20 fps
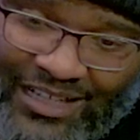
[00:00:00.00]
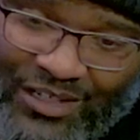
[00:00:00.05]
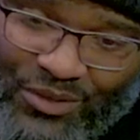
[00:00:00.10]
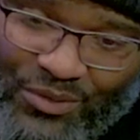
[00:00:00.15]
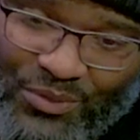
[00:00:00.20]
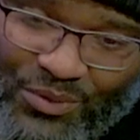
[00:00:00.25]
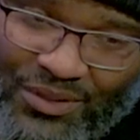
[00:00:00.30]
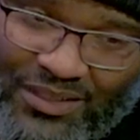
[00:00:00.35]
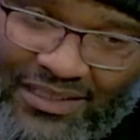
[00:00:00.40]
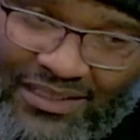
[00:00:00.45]

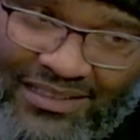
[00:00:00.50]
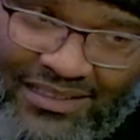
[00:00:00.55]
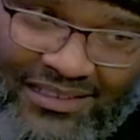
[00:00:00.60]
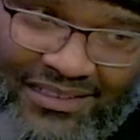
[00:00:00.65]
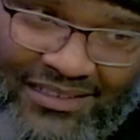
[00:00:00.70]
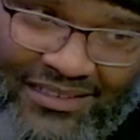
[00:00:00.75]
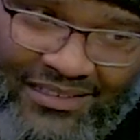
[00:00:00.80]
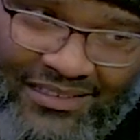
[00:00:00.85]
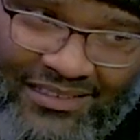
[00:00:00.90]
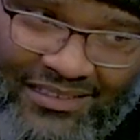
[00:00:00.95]
with
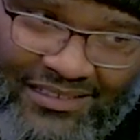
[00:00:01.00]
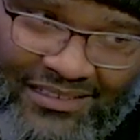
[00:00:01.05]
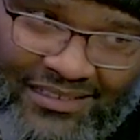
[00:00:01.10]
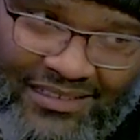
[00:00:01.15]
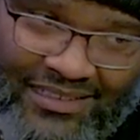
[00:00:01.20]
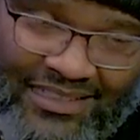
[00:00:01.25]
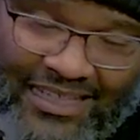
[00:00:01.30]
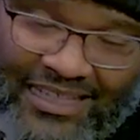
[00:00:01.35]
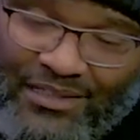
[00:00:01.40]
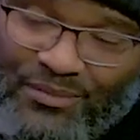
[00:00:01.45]
the
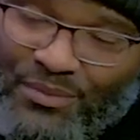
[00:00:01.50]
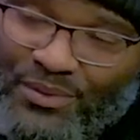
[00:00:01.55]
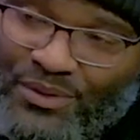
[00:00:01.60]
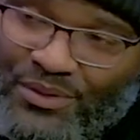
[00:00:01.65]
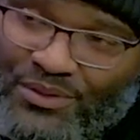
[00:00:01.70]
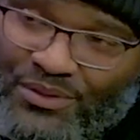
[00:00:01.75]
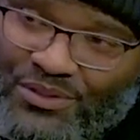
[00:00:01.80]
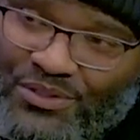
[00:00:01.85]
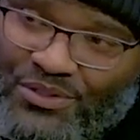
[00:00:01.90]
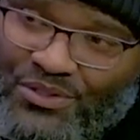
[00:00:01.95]
the
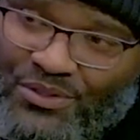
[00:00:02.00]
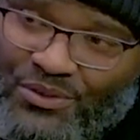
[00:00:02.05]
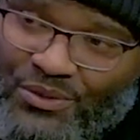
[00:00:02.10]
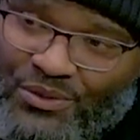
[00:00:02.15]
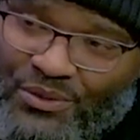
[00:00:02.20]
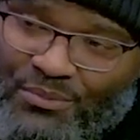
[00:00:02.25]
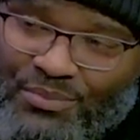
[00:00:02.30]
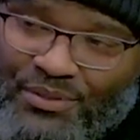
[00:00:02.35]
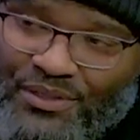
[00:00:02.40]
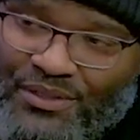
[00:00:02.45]
neighbors or
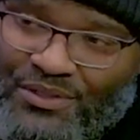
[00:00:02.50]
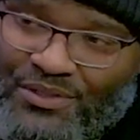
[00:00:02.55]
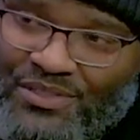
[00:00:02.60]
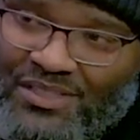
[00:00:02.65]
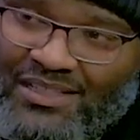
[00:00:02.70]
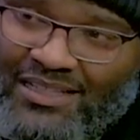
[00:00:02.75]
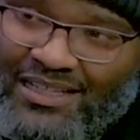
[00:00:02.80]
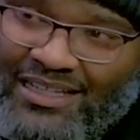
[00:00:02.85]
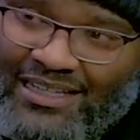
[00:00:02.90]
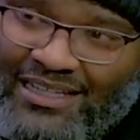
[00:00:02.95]
the peers
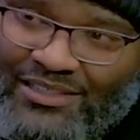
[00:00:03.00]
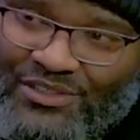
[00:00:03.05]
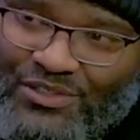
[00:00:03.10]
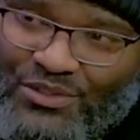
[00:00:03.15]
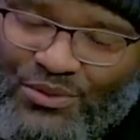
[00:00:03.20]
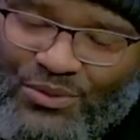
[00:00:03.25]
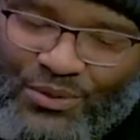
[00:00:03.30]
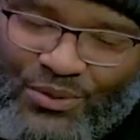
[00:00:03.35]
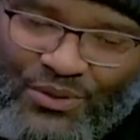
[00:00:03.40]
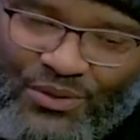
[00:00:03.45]
in the high
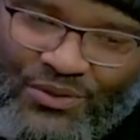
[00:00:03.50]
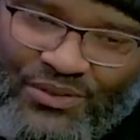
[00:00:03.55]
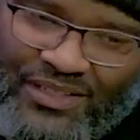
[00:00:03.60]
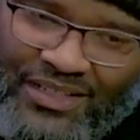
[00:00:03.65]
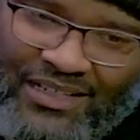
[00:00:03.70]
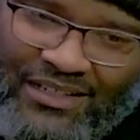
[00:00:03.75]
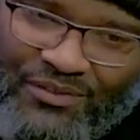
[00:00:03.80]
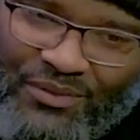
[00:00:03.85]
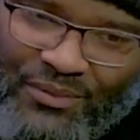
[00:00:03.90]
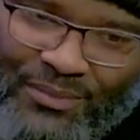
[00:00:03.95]
school that
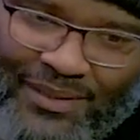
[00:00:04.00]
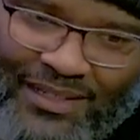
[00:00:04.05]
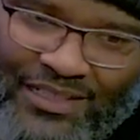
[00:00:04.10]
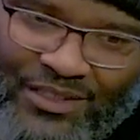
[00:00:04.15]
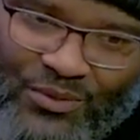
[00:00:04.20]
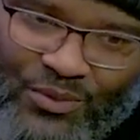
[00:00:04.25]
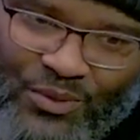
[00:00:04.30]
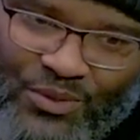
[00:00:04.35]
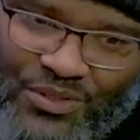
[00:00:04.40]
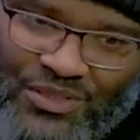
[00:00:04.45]
everybody
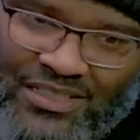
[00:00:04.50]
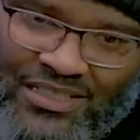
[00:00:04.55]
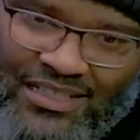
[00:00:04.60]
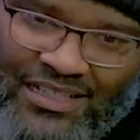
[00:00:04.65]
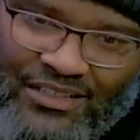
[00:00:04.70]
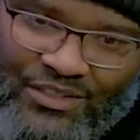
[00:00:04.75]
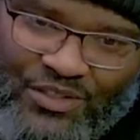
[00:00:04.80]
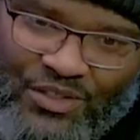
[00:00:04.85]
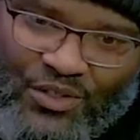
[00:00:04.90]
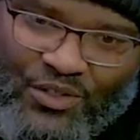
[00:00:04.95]
wants to
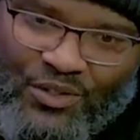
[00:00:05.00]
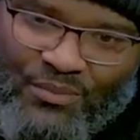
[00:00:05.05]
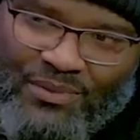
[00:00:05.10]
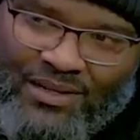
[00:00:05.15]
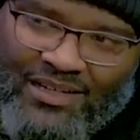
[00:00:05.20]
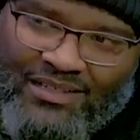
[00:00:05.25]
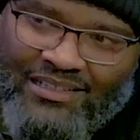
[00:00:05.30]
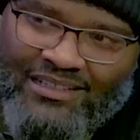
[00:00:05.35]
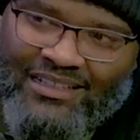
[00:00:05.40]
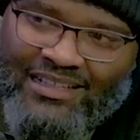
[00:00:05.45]
talk
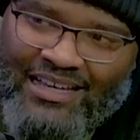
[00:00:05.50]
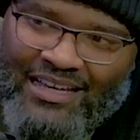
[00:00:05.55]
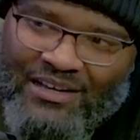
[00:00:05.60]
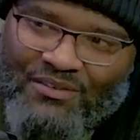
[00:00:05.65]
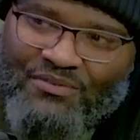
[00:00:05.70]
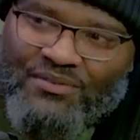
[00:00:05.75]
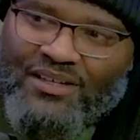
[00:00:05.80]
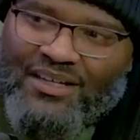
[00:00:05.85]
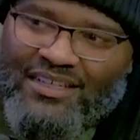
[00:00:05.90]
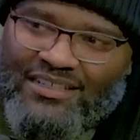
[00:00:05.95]
about and
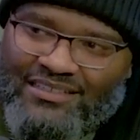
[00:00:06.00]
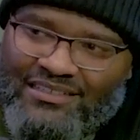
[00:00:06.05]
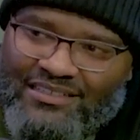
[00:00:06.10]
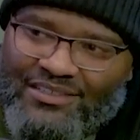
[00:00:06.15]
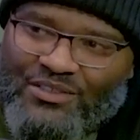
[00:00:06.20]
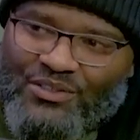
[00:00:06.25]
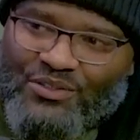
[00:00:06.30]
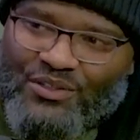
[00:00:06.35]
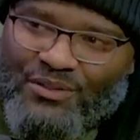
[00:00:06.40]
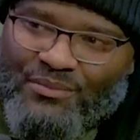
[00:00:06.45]
laugh at. Mm
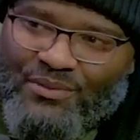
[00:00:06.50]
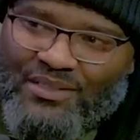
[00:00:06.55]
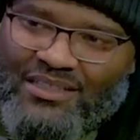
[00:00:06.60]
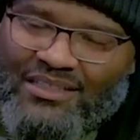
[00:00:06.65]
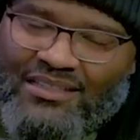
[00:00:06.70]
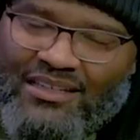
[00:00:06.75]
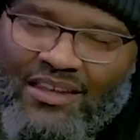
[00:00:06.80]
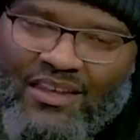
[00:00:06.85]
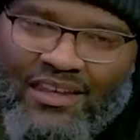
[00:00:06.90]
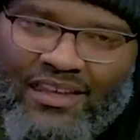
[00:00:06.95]
-hmm. You know what I mm-hmm.
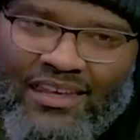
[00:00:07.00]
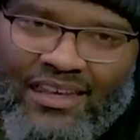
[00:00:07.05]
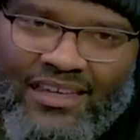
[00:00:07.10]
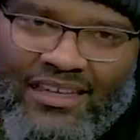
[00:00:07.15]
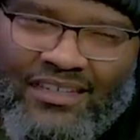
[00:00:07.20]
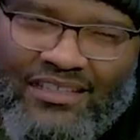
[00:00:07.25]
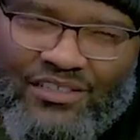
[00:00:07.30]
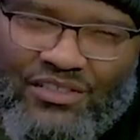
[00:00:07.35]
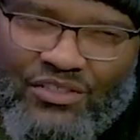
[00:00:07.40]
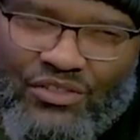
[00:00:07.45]
mean?
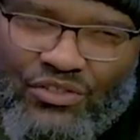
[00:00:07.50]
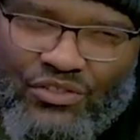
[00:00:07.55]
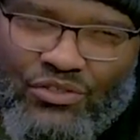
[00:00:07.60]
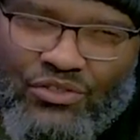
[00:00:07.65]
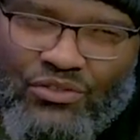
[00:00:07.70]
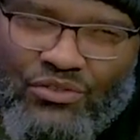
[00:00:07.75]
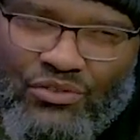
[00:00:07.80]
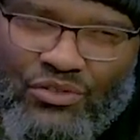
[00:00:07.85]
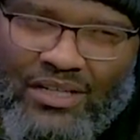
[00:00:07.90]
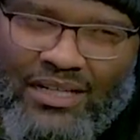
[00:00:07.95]
And so you
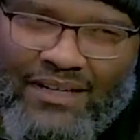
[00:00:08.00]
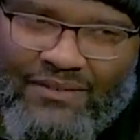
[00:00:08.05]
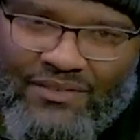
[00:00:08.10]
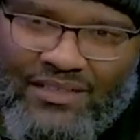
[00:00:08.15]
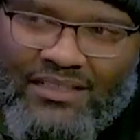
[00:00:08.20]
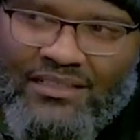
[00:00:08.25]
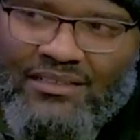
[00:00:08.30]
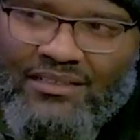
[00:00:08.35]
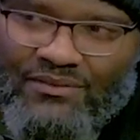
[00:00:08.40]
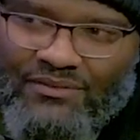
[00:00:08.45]
do. You have
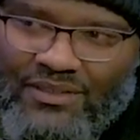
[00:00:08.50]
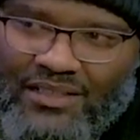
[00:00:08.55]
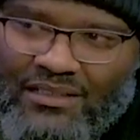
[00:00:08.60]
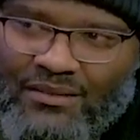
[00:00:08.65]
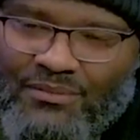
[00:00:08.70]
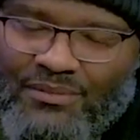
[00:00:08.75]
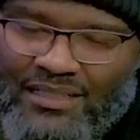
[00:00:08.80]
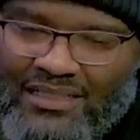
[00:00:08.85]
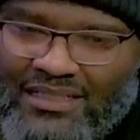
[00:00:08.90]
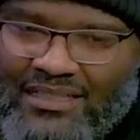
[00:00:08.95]
to
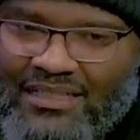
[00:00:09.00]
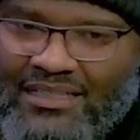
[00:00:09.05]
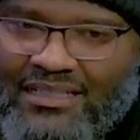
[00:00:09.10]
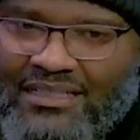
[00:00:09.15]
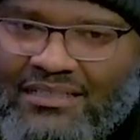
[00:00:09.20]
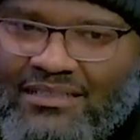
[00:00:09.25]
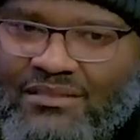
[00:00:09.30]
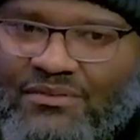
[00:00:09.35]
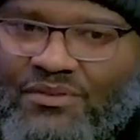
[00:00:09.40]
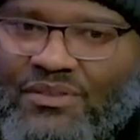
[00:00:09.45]
develop that
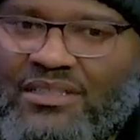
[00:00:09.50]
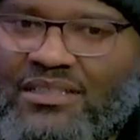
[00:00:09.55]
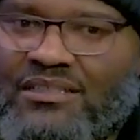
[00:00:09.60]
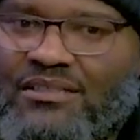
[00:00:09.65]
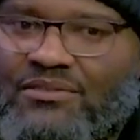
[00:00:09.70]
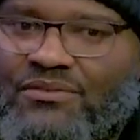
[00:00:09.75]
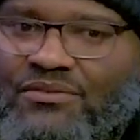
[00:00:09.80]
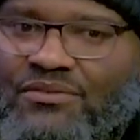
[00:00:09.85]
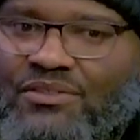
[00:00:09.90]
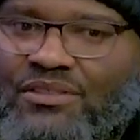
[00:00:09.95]
kind of
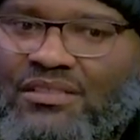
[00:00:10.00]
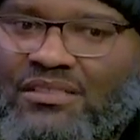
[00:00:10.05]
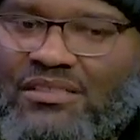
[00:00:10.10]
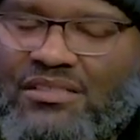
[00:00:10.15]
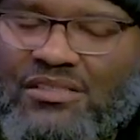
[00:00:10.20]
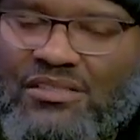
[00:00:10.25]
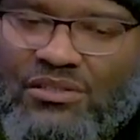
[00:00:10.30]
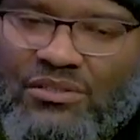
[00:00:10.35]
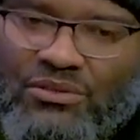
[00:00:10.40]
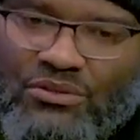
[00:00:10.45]

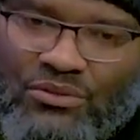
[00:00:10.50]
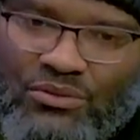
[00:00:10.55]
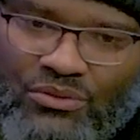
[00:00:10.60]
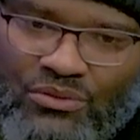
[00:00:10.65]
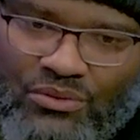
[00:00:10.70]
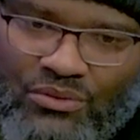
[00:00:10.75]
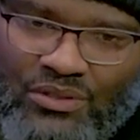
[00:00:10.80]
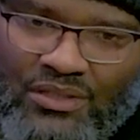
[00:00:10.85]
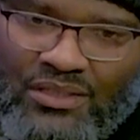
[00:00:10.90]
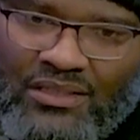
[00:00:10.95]
indifference
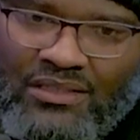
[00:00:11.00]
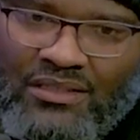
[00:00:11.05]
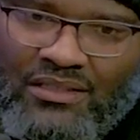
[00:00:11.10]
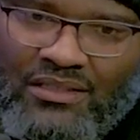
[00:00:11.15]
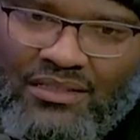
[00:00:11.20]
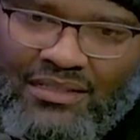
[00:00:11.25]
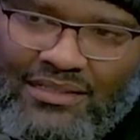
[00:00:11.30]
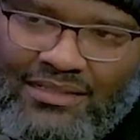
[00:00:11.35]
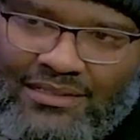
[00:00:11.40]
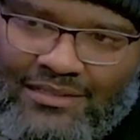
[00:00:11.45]
to,
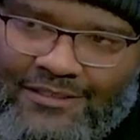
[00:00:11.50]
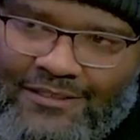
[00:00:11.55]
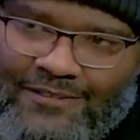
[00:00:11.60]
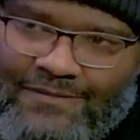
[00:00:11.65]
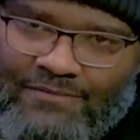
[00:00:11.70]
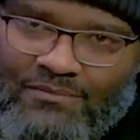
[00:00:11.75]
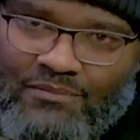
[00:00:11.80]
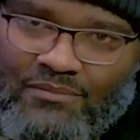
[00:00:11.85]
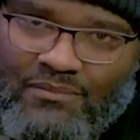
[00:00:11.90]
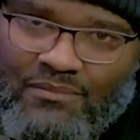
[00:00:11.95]

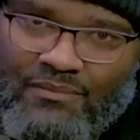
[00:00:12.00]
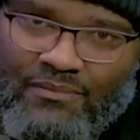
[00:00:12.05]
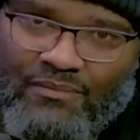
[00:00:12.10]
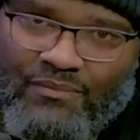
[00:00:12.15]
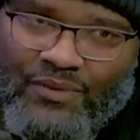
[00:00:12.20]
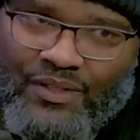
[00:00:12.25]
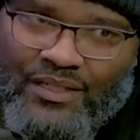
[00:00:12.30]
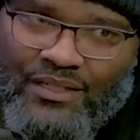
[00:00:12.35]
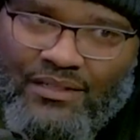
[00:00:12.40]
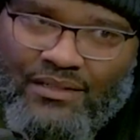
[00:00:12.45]
um,
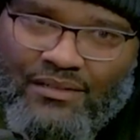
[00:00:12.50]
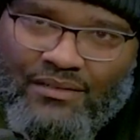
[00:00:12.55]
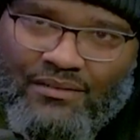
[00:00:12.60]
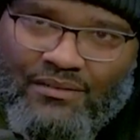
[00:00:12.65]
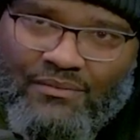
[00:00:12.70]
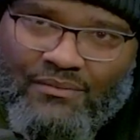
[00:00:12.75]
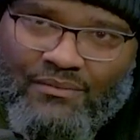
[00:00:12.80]
uh,